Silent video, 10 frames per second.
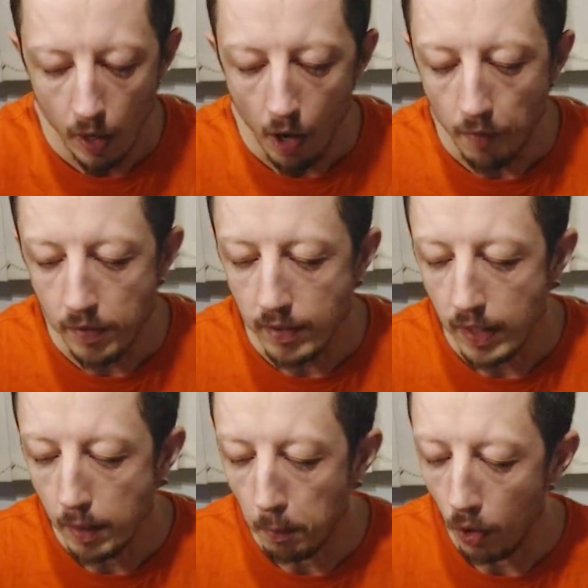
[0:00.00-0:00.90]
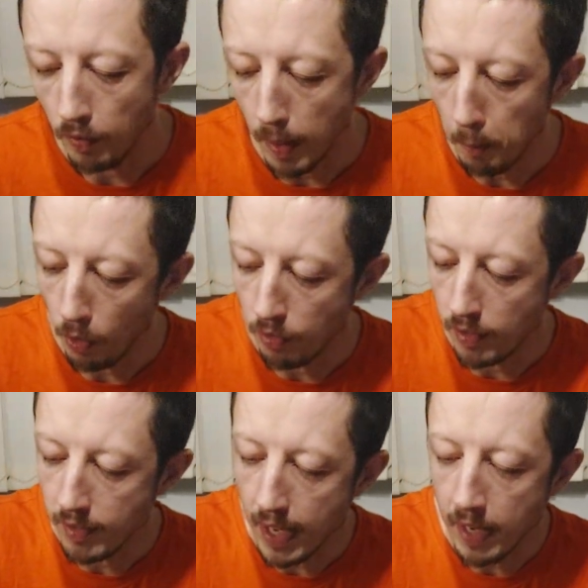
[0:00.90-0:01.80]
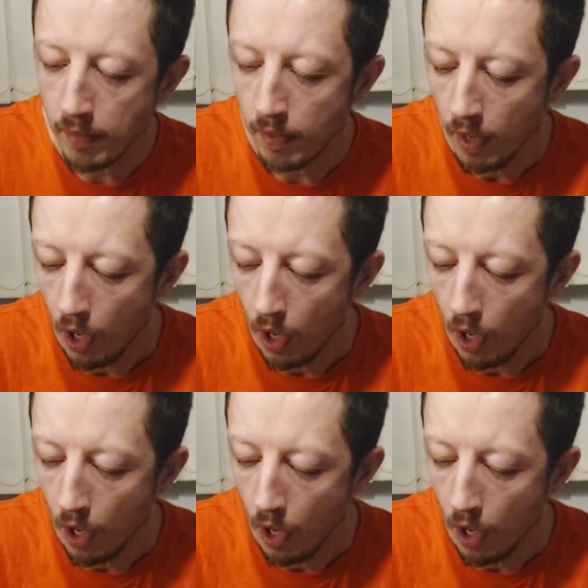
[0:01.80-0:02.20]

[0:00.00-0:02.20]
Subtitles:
obviously the plug that plugs it in.